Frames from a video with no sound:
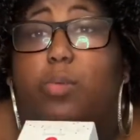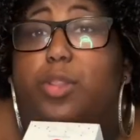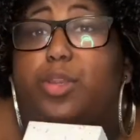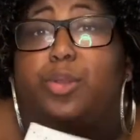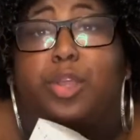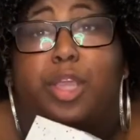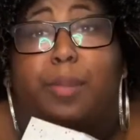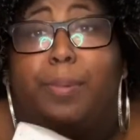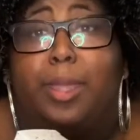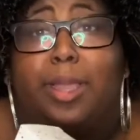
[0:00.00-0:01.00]
with during
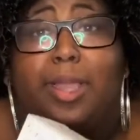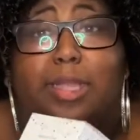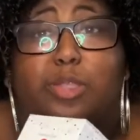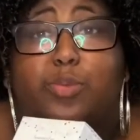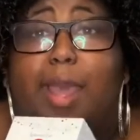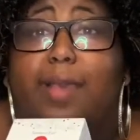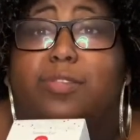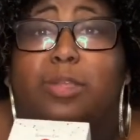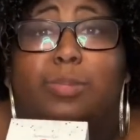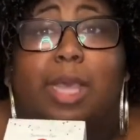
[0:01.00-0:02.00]
your period to have
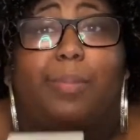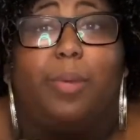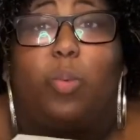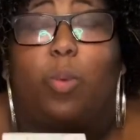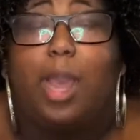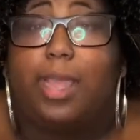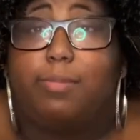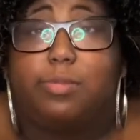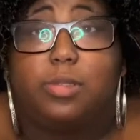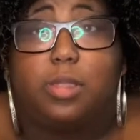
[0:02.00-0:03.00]
some type of
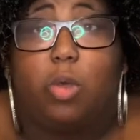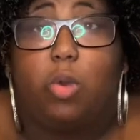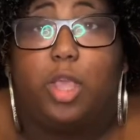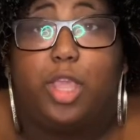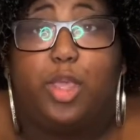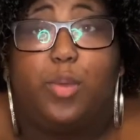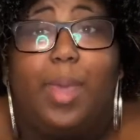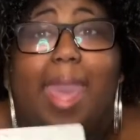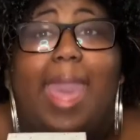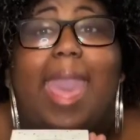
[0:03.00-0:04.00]
wipes on you.